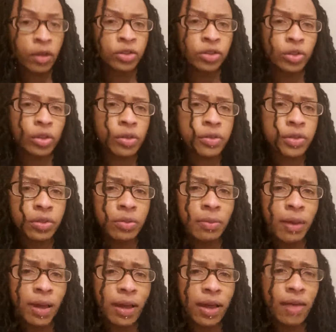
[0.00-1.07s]
Taurus, you
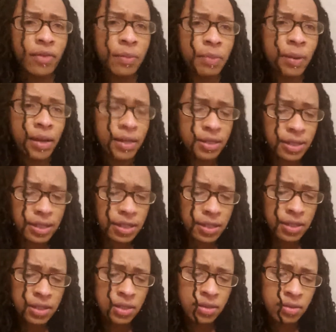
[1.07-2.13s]
might have a
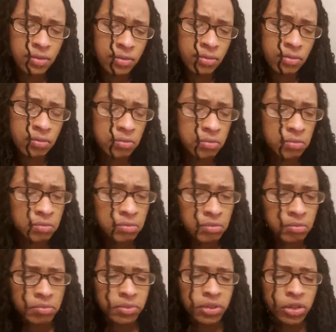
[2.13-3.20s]
Pisces
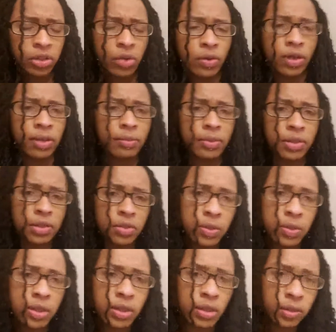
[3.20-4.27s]
showing up this
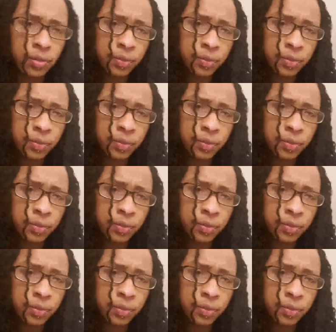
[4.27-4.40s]
week.